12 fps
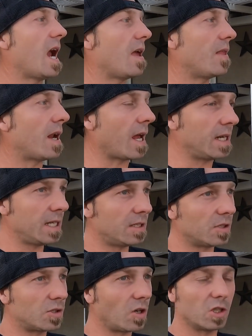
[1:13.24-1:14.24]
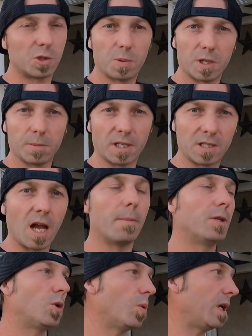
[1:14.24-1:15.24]
And then I need to start splitting my time
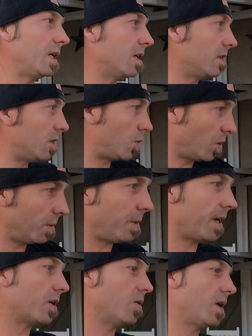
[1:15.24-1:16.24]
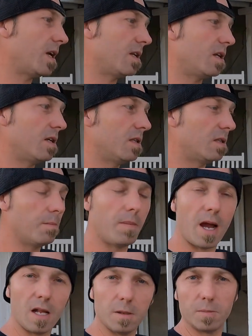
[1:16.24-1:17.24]
between the Twinnebago and the
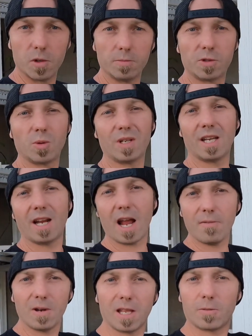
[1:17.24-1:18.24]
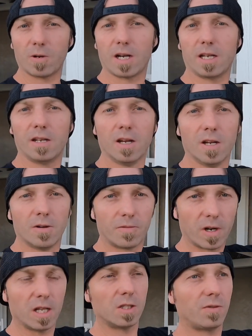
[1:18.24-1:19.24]
Maliboom so we can get everything ready
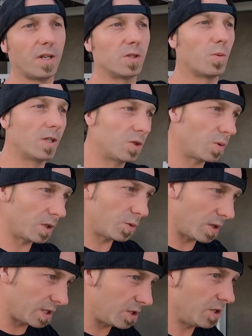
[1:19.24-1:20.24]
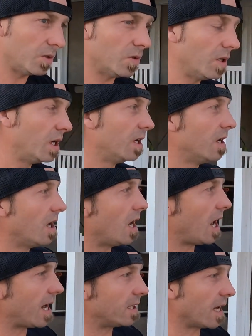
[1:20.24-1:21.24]
for LS Fest West 2022.
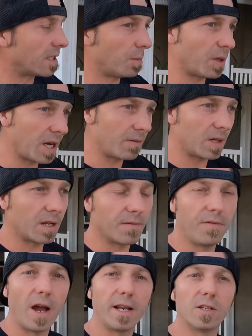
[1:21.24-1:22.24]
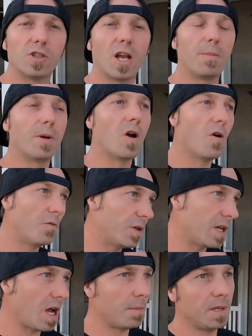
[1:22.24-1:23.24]
Uh, I'd like to bring everything in fighting shape and
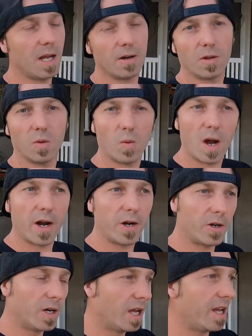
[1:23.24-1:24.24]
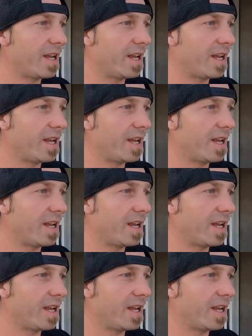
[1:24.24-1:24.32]
hopefully not be down to the wire